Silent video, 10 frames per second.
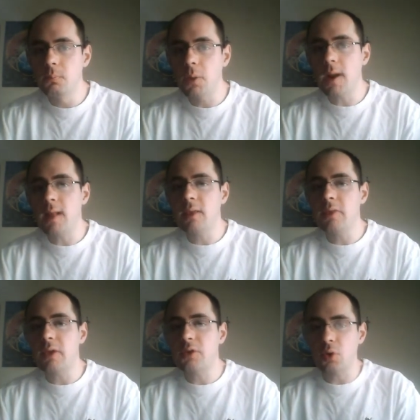But I
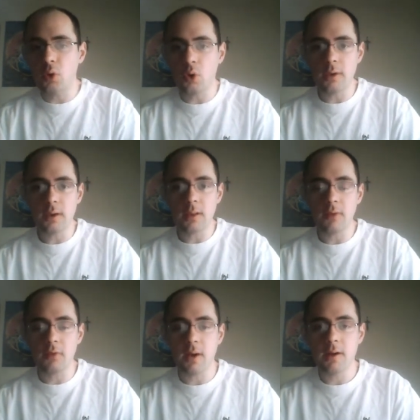like that they're holding
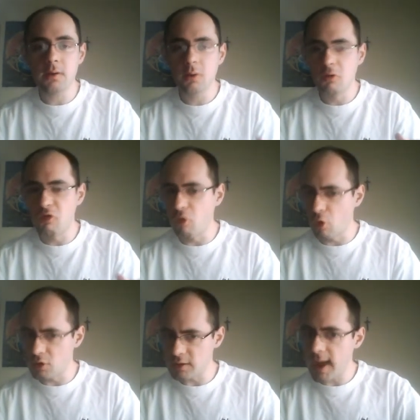off on it
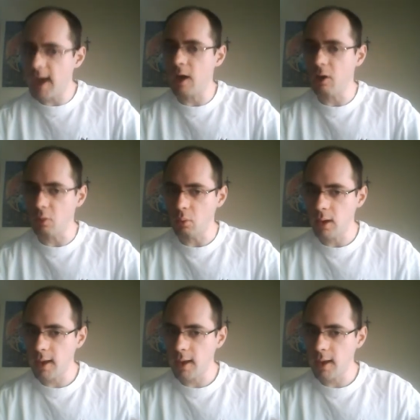for now.